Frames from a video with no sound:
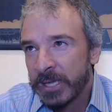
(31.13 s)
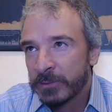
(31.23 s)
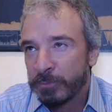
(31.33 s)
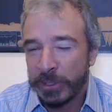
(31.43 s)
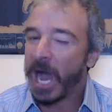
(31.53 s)

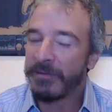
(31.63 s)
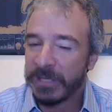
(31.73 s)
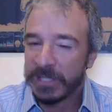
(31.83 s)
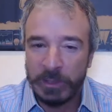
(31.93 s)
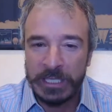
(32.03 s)
pretty
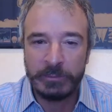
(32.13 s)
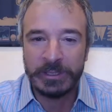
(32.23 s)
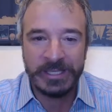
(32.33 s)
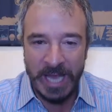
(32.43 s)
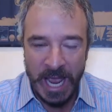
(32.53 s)
obvious what he
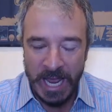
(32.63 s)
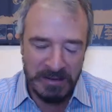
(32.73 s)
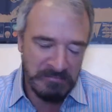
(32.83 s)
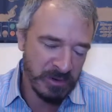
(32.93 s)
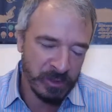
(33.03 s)
would
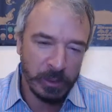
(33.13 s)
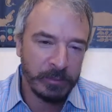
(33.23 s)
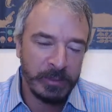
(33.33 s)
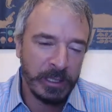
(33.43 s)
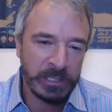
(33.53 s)
say. There would
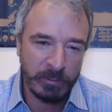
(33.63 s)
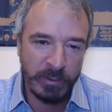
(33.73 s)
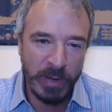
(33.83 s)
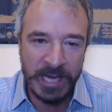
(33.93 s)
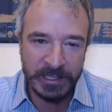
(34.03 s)
really be no
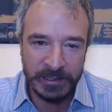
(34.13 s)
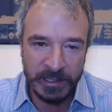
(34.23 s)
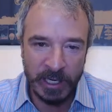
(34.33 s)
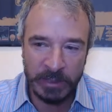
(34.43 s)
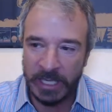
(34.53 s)
surprises
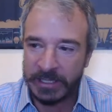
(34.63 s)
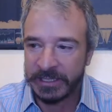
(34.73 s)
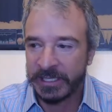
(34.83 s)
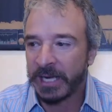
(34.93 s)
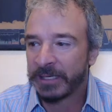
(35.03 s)
there, but I
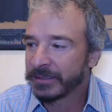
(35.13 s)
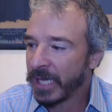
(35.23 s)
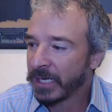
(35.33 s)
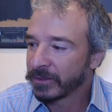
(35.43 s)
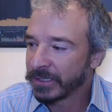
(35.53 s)
decided to
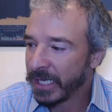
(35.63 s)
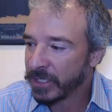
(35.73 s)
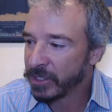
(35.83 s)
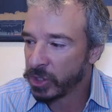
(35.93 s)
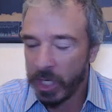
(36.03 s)
title
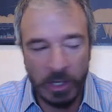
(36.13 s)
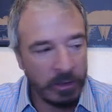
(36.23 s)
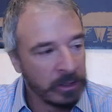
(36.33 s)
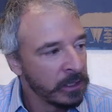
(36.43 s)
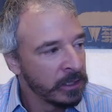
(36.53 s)
today's
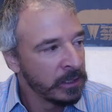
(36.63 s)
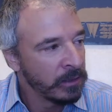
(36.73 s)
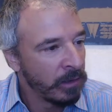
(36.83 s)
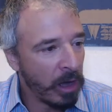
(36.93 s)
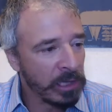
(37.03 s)
show
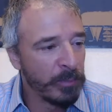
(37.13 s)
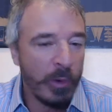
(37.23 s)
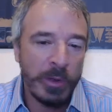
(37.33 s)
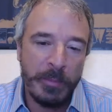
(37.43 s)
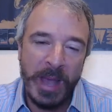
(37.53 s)
All
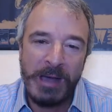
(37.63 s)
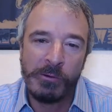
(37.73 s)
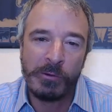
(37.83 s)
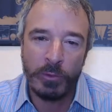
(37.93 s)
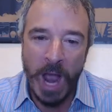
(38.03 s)
Aboard the
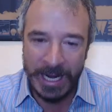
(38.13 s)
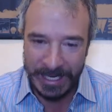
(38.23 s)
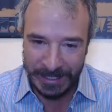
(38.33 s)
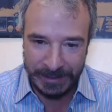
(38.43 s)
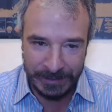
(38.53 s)
Powell
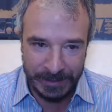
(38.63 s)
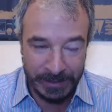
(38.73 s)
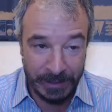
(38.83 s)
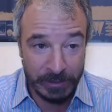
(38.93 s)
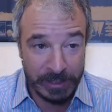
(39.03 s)
Rocket,
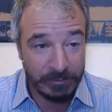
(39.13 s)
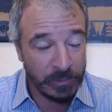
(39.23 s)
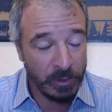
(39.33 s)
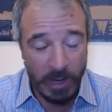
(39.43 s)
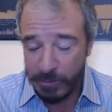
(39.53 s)
because there were
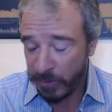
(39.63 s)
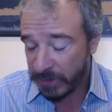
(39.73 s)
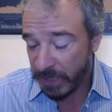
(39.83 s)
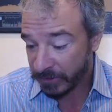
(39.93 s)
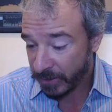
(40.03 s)
some great
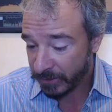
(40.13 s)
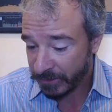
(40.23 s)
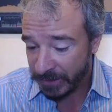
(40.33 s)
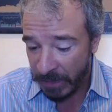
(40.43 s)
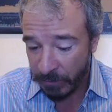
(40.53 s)
moves out there
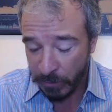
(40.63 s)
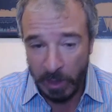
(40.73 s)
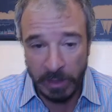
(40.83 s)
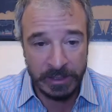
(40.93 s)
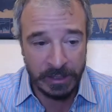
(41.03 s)
today with
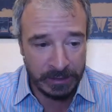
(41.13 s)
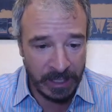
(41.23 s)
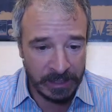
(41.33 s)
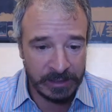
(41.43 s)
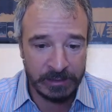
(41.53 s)
regards to
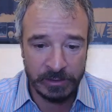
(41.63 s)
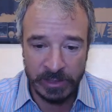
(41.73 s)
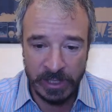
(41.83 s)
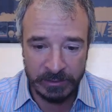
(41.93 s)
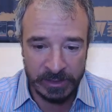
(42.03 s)
indexes and
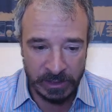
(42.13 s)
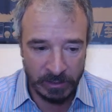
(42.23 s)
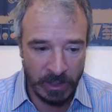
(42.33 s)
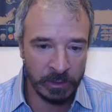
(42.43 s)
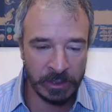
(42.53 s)
trajectories.
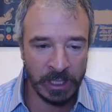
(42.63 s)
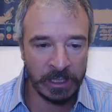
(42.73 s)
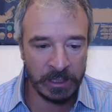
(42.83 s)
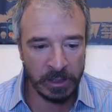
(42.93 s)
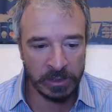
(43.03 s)
So I will,
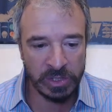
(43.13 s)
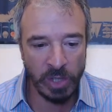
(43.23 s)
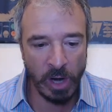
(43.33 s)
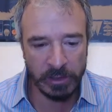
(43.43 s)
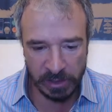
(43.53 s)
I'll
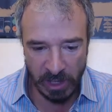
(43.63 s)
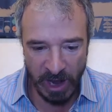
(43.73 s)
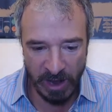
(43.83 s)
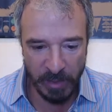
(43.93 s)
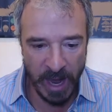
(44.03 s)
start us
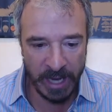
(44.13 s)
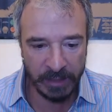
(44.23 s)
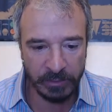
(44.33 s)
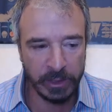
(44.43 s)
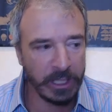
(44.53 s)
off by
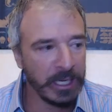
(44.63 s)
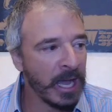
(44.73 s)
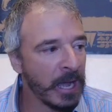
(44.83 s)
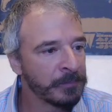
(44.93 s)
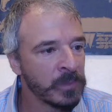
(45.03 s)
looking
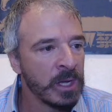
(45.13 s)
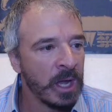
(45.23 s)
at